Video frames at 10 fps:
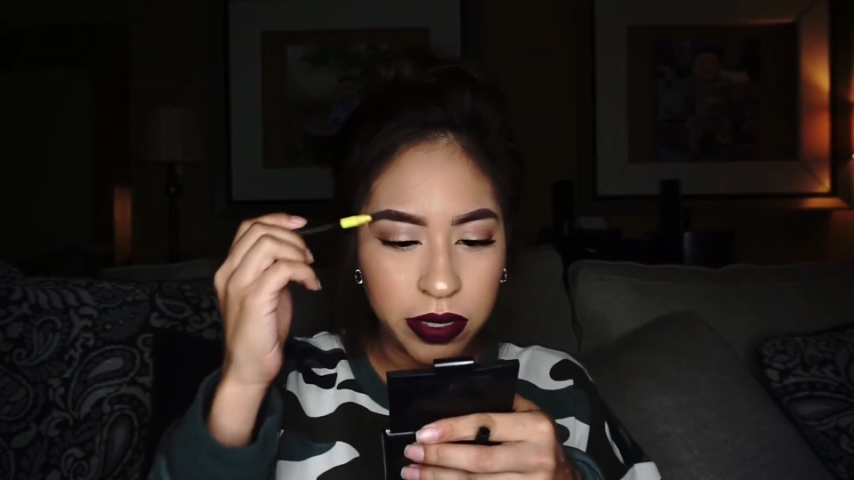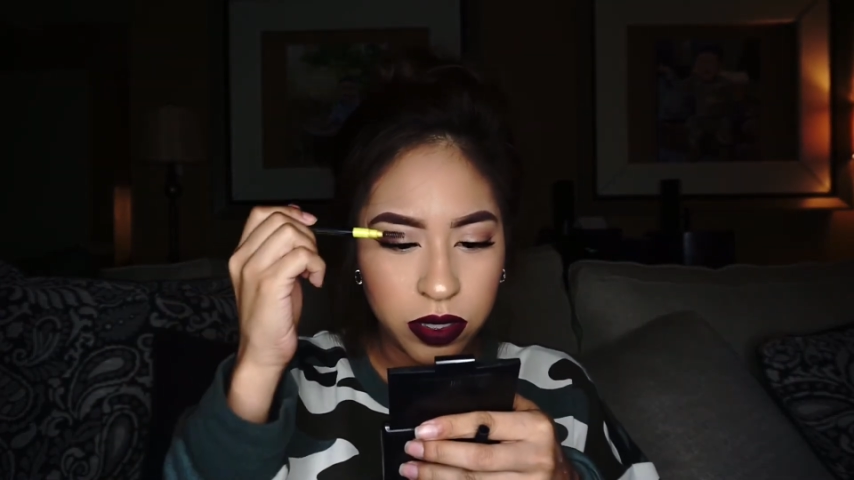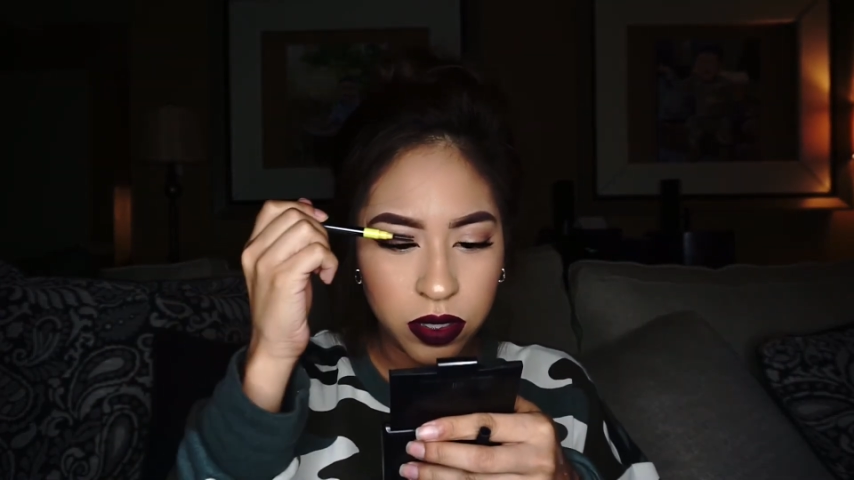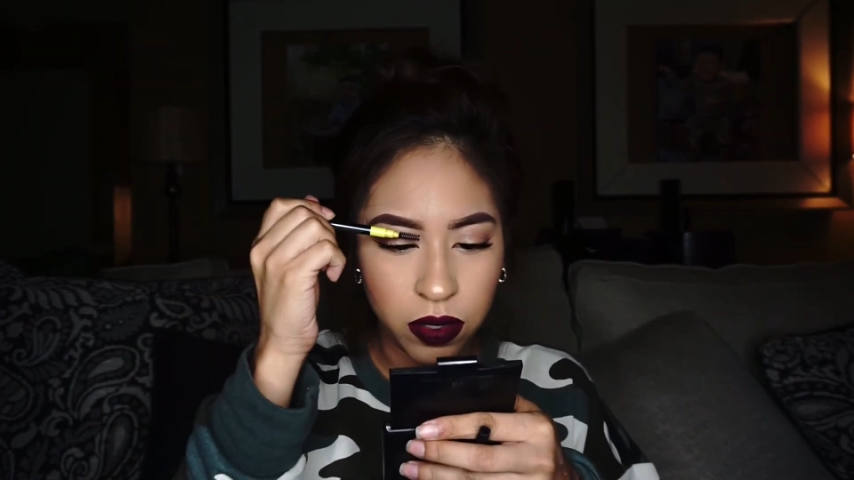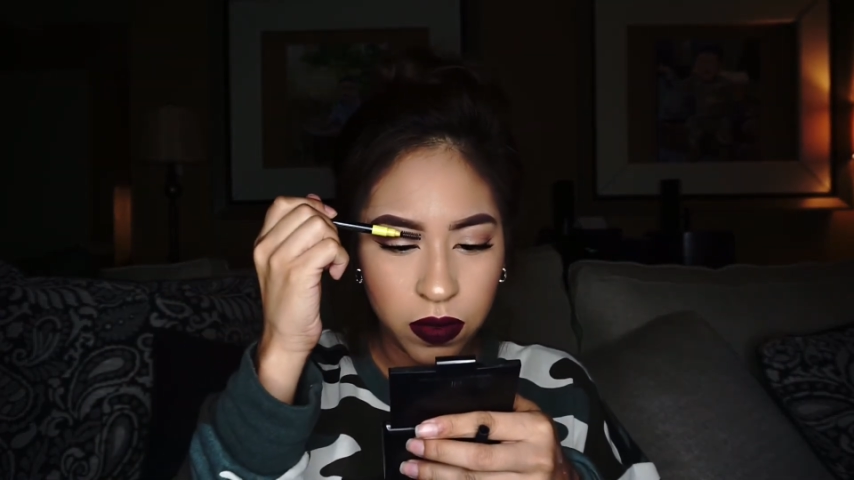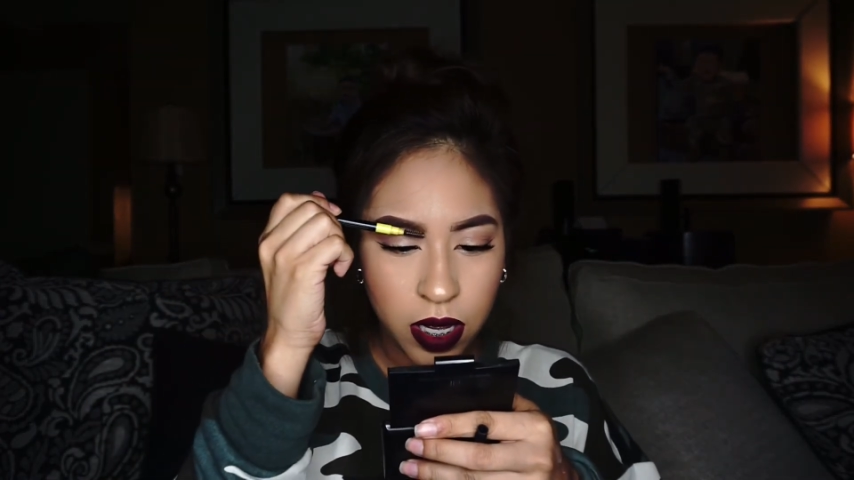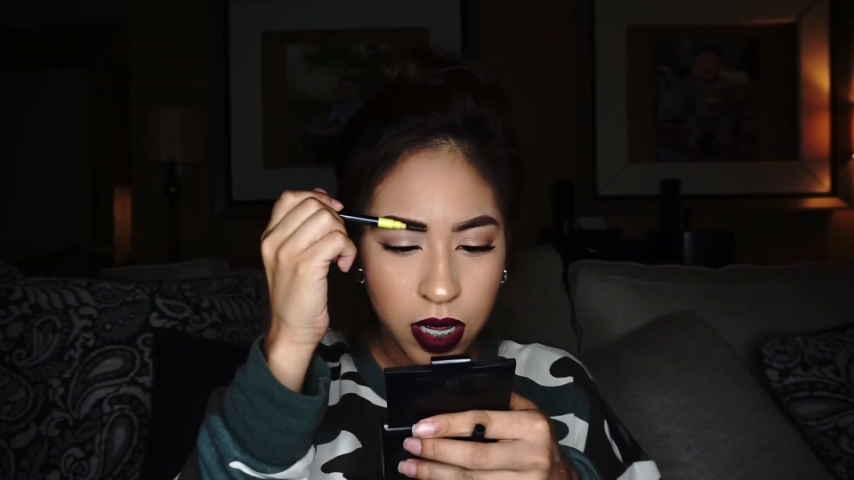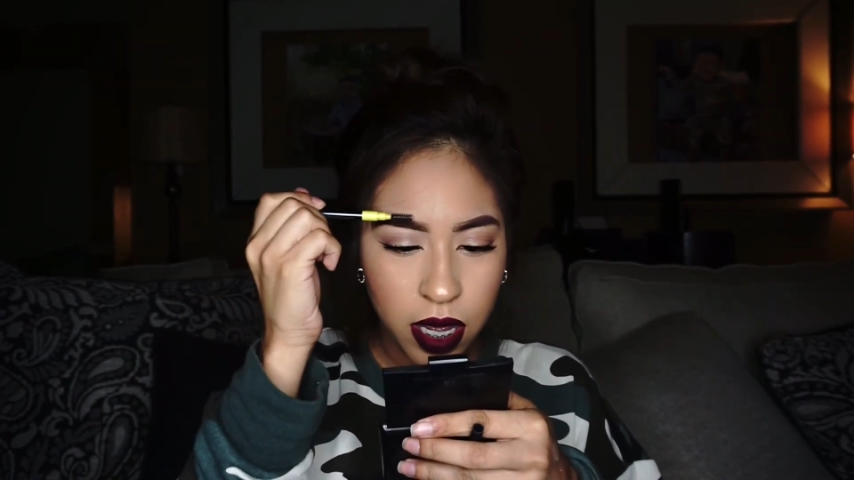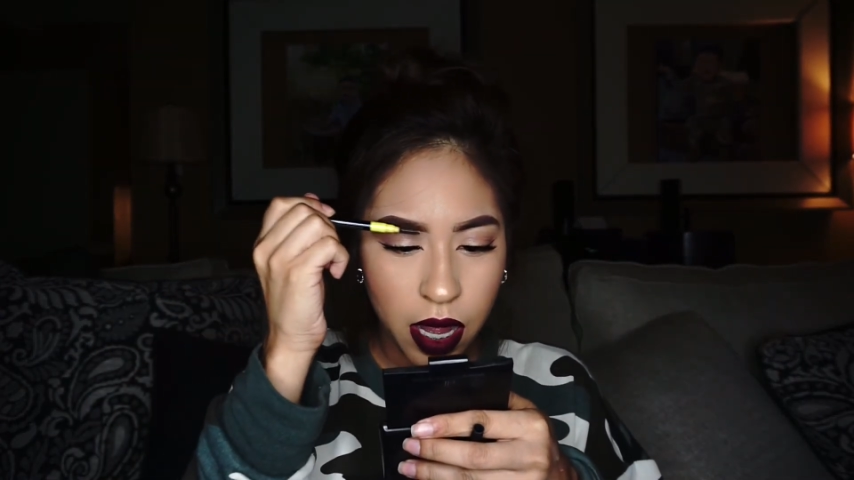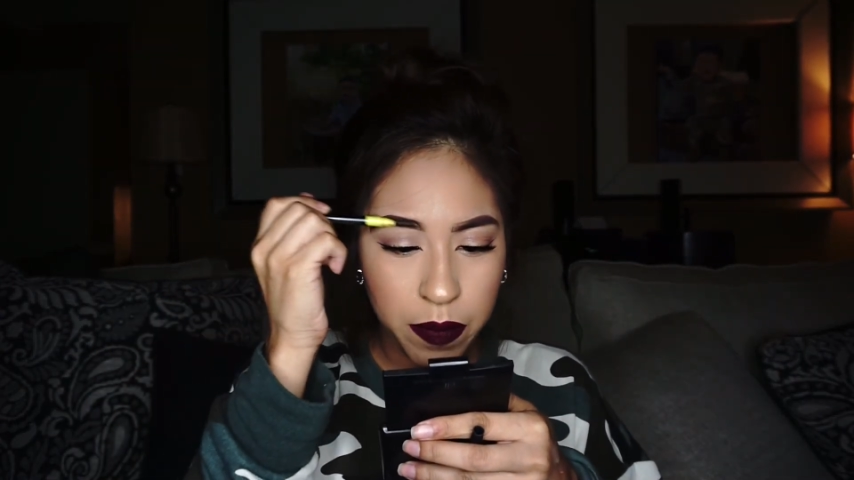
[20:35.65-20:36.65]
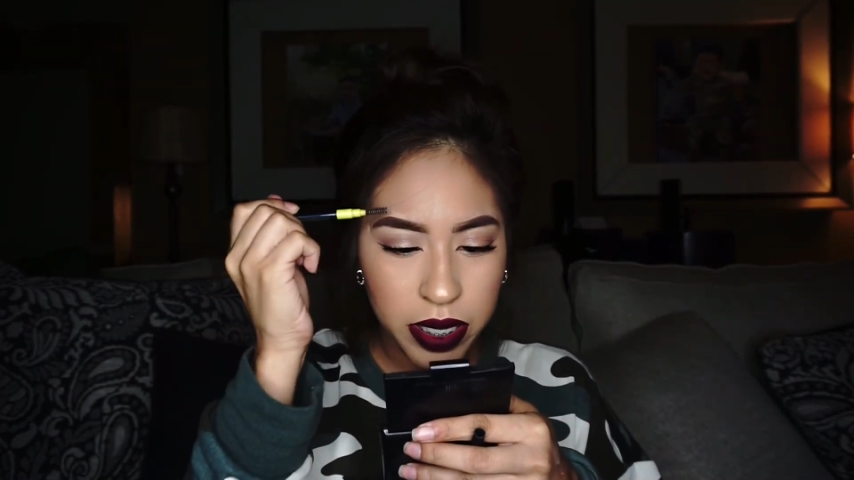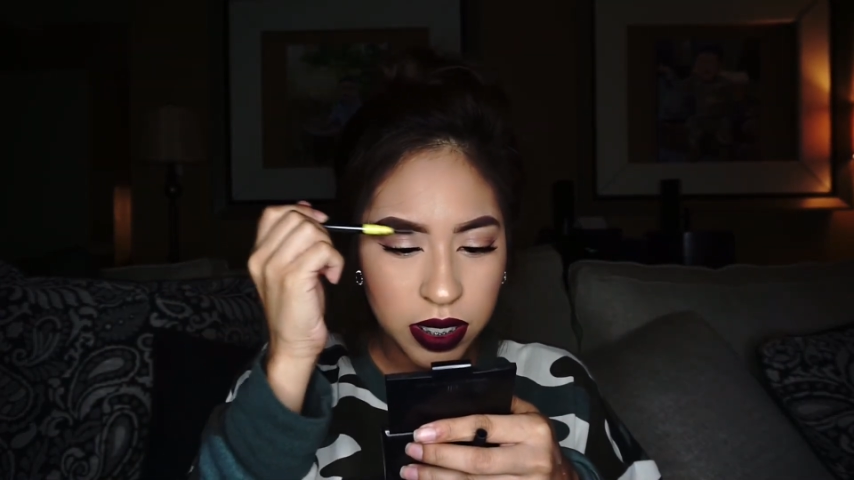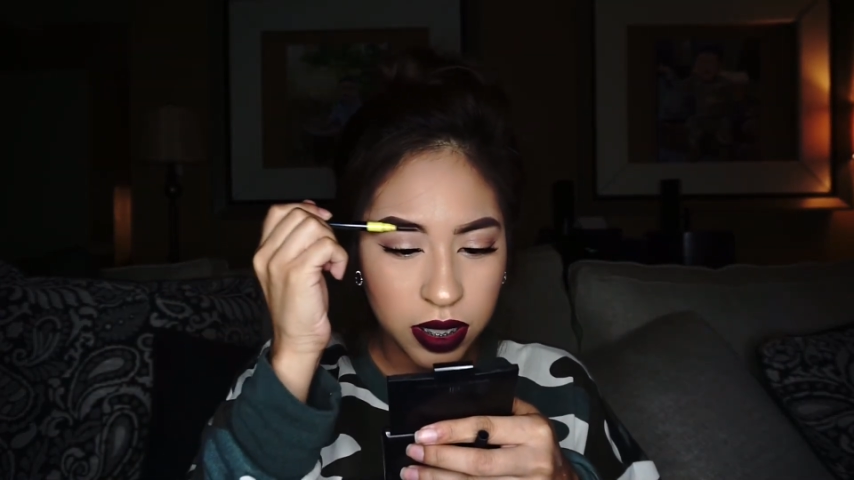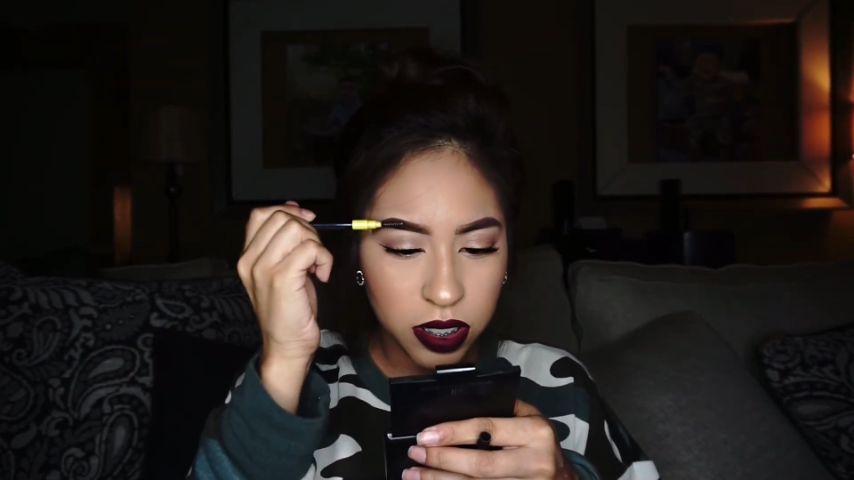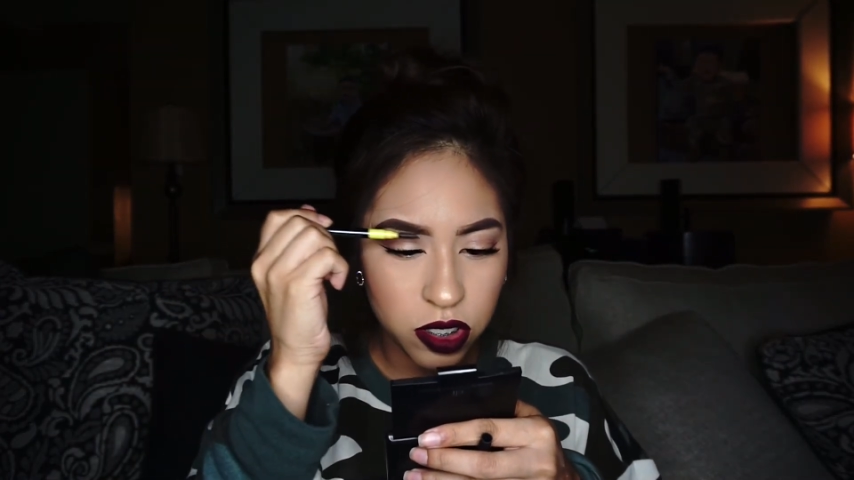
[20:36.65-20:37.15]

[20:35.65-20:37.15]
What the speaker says: So I basically